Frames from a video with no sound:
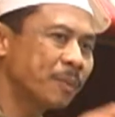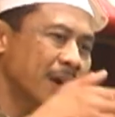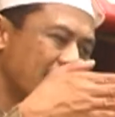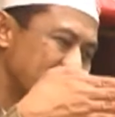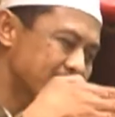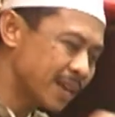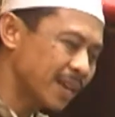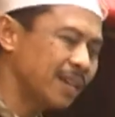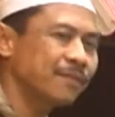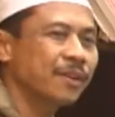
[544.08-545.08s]
be
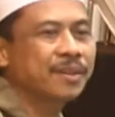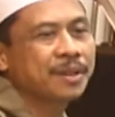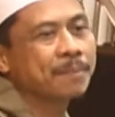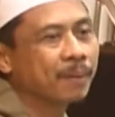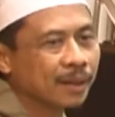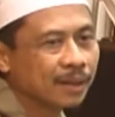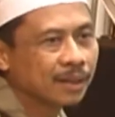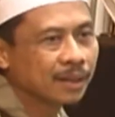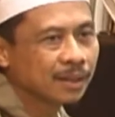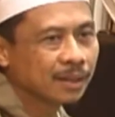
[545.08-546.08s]
understanding very deeply.
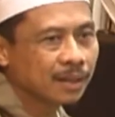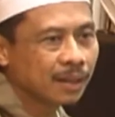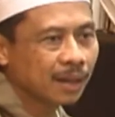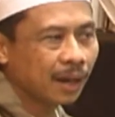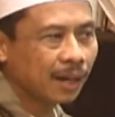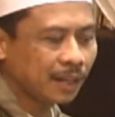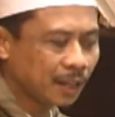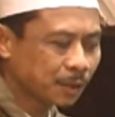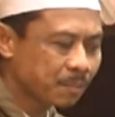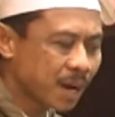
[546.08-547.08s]
And
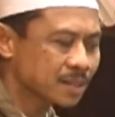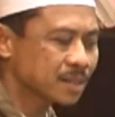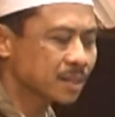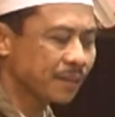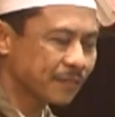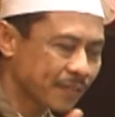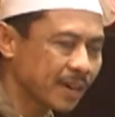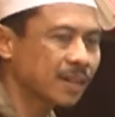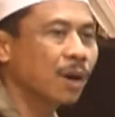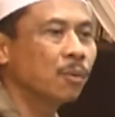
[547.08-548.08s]
it must
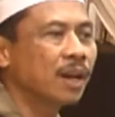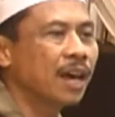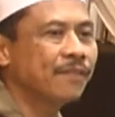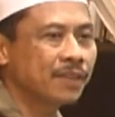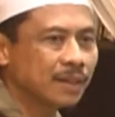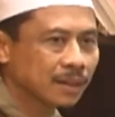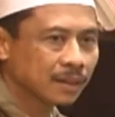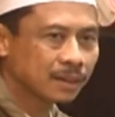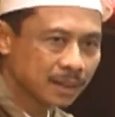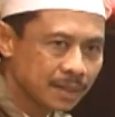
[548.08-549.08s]
affect our life
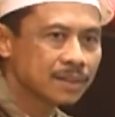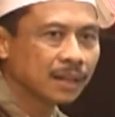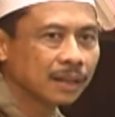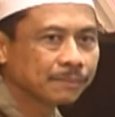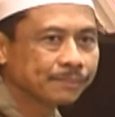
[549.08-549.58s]
easily.